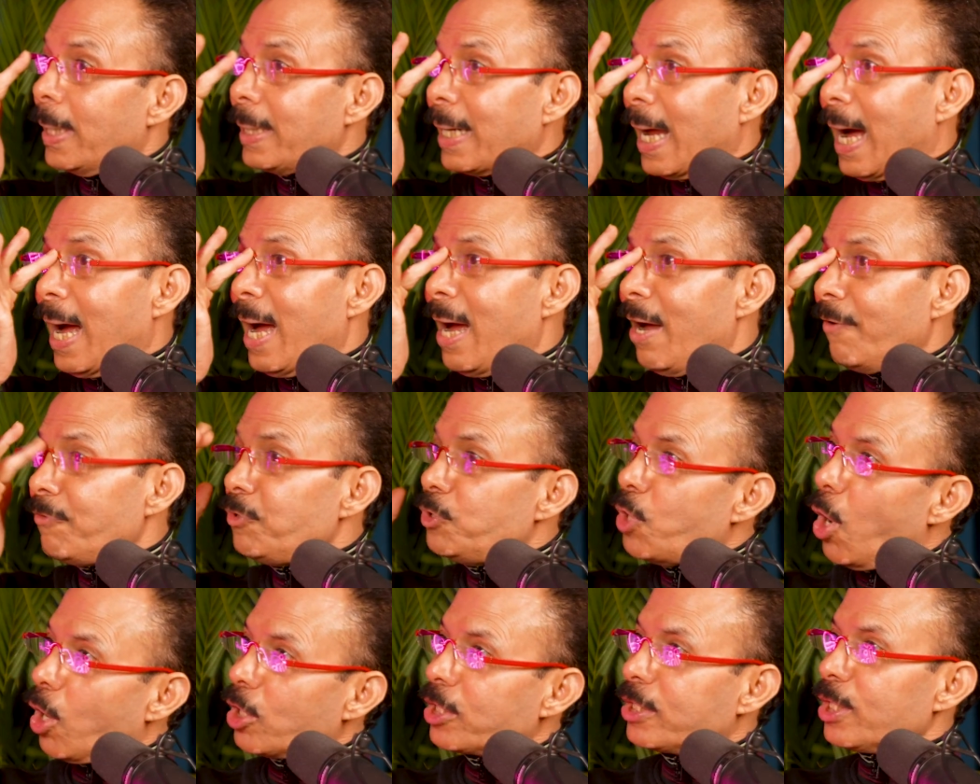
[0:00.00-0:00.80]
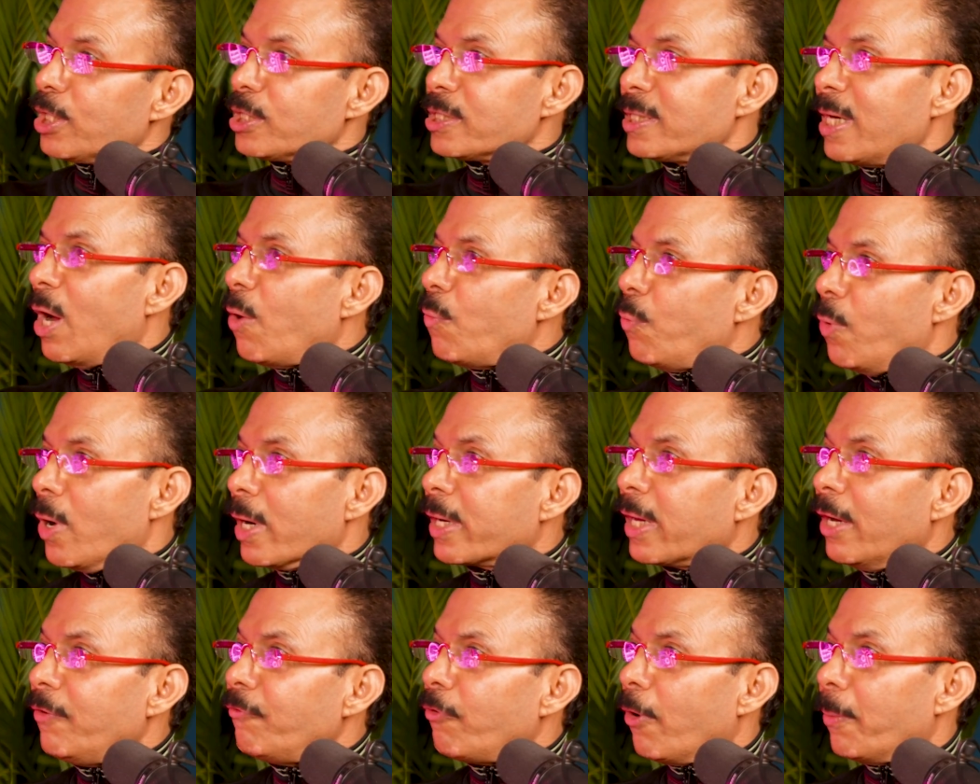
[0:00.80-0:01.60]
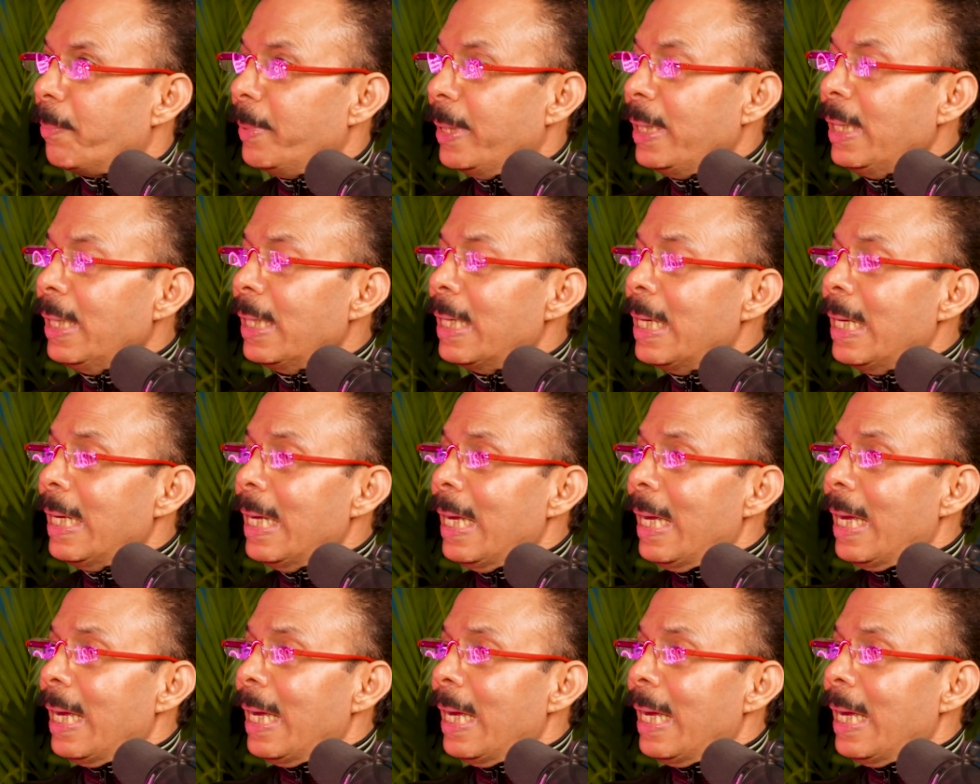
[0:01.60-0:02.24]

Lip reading: But I have doctors now working for me.